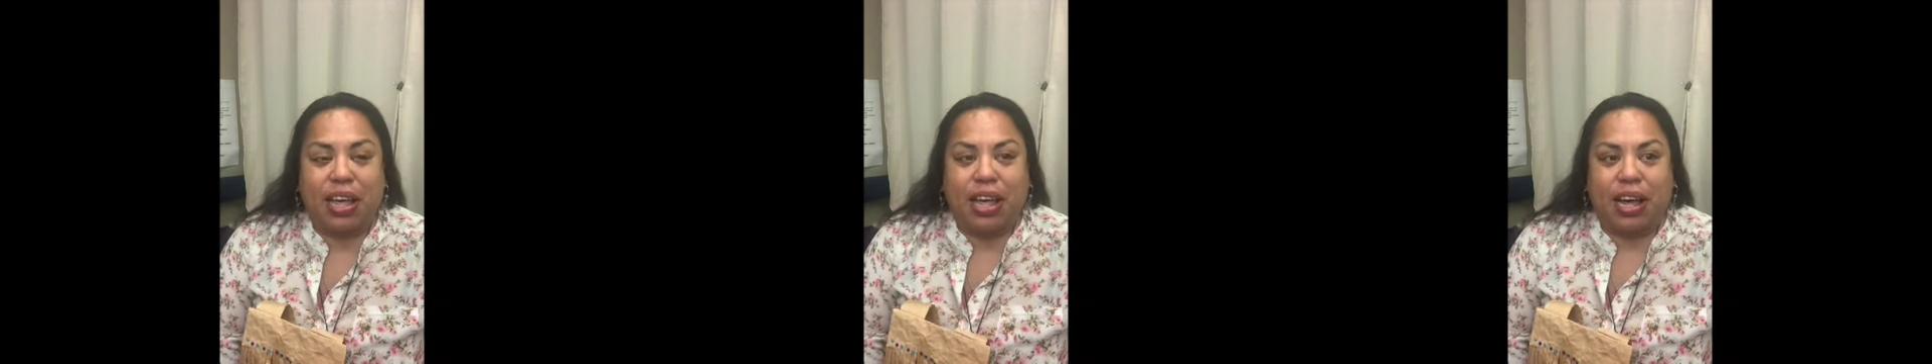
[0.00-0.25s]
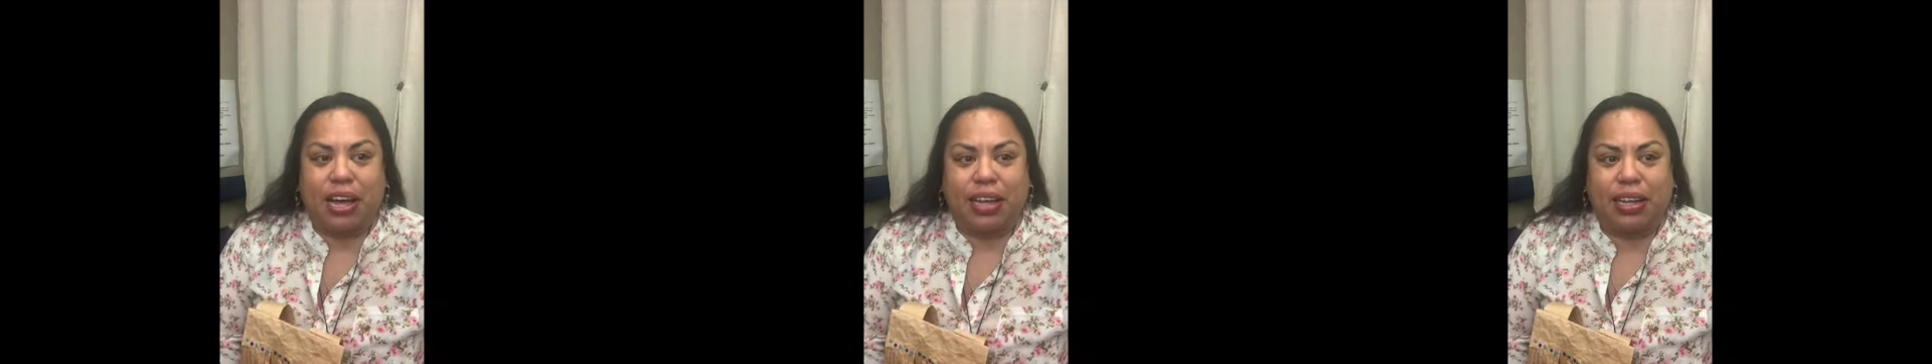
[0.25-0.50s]

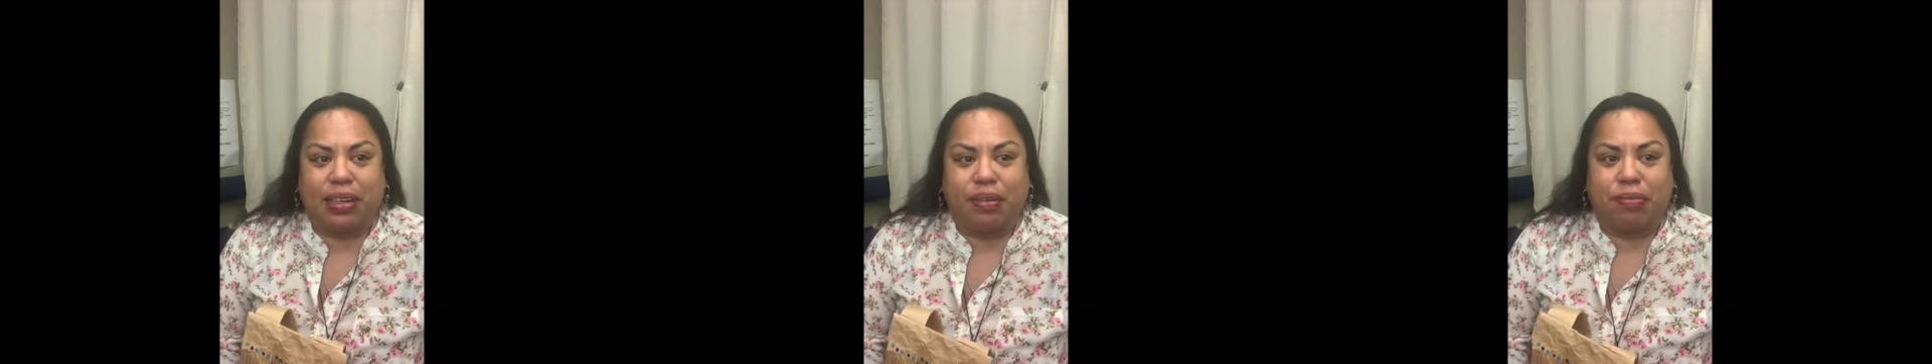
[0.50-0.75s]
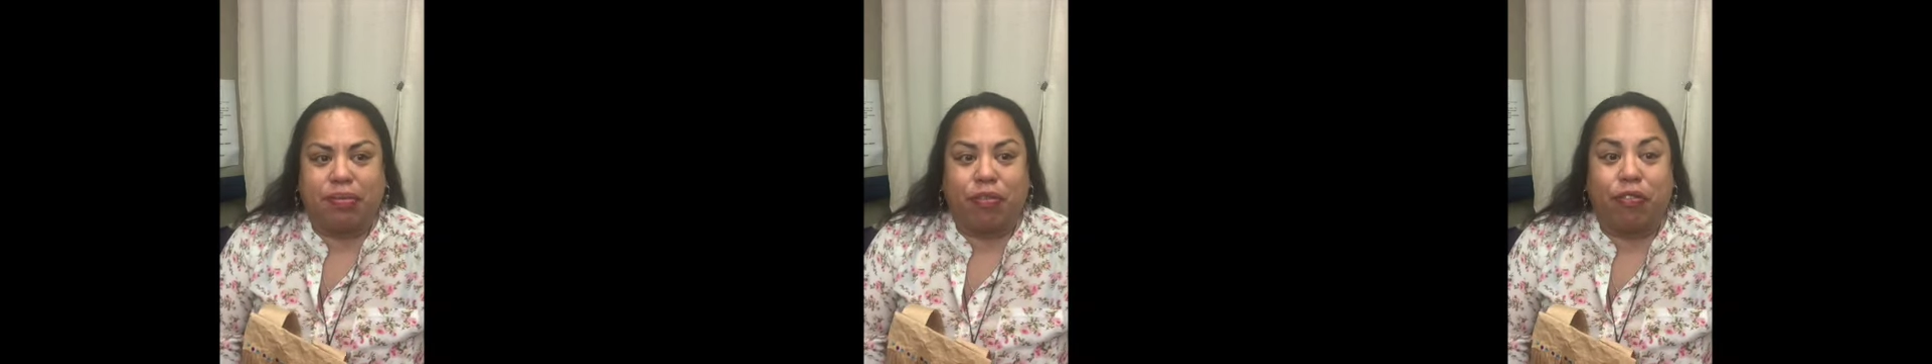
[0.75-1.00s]

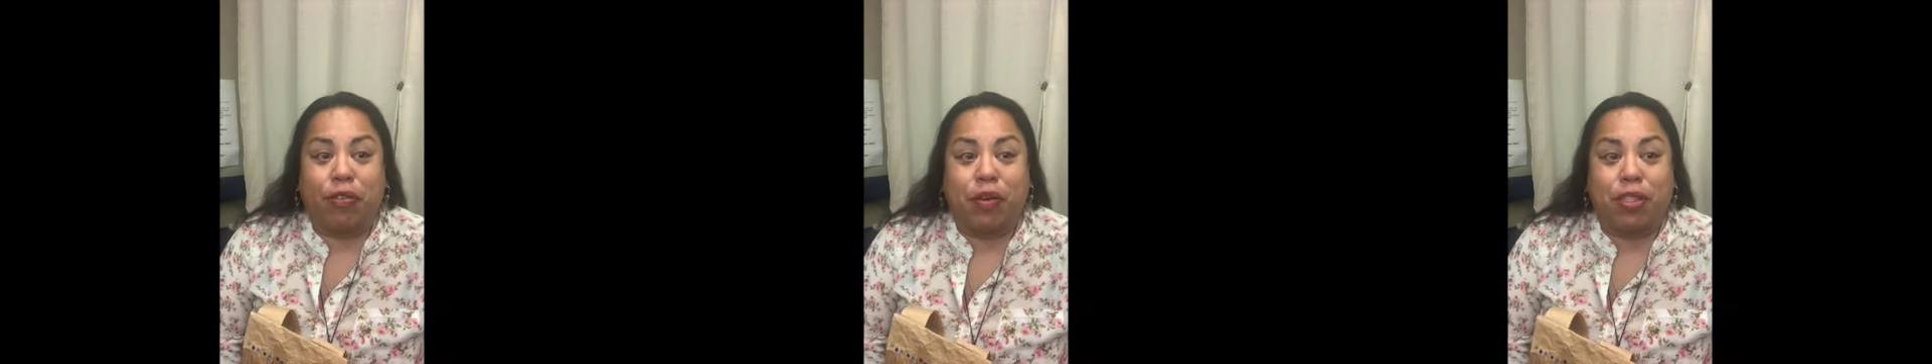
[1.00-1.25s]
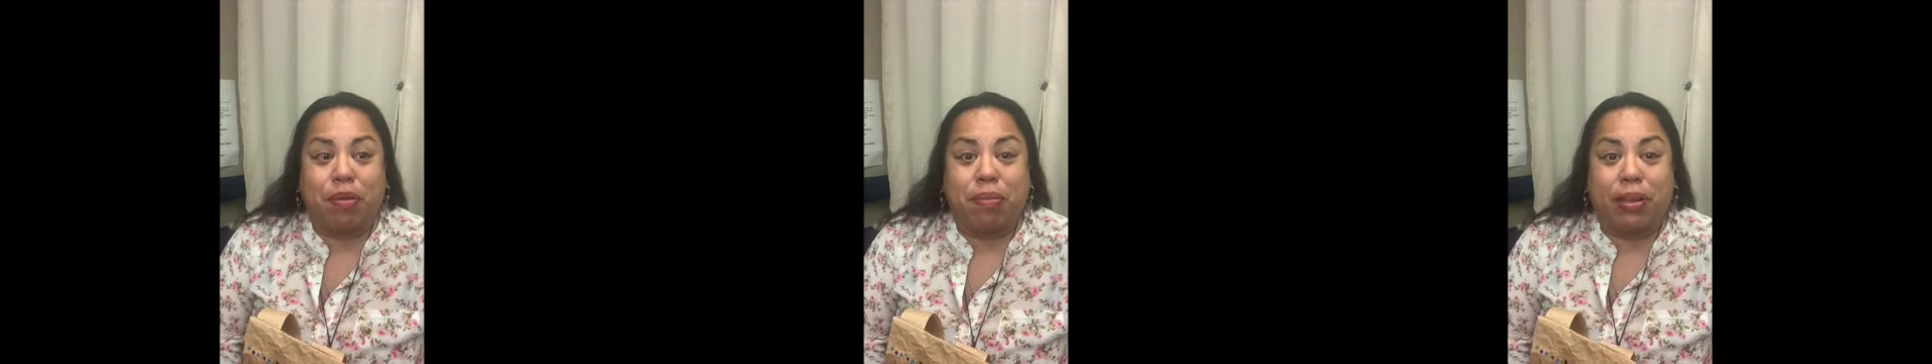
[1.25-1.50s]
for
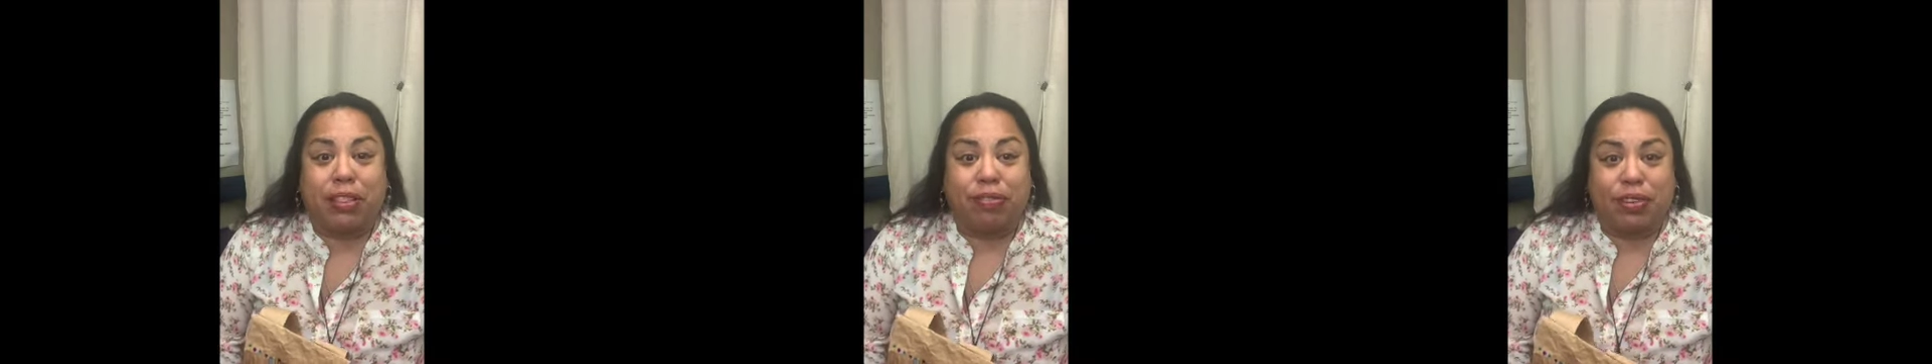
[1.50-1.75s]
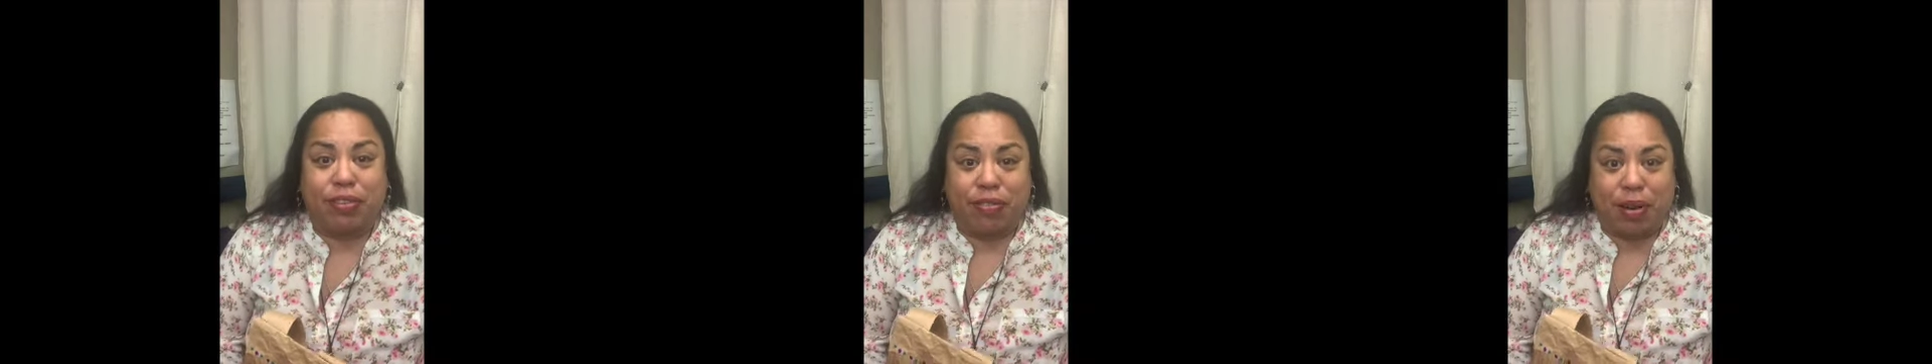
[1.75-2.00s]
the month of
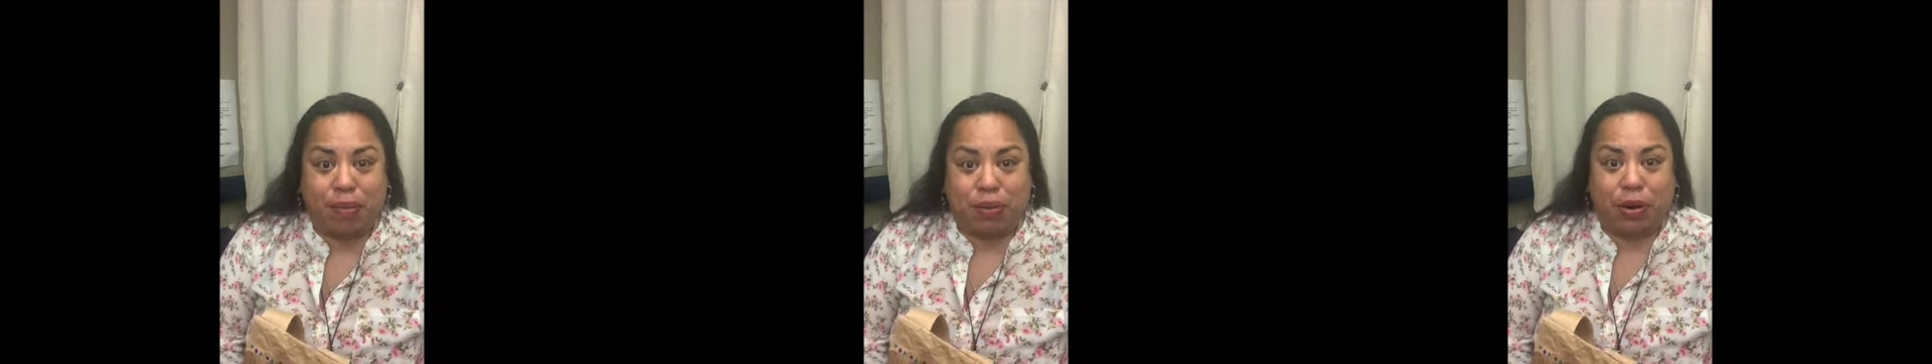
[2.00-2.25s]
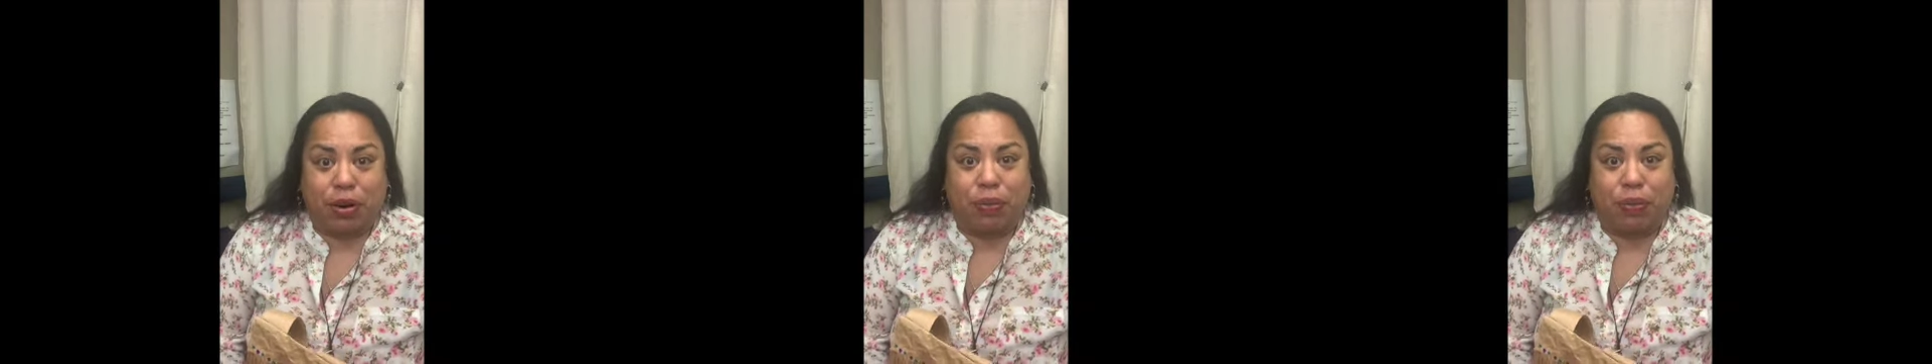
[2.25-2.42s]
November,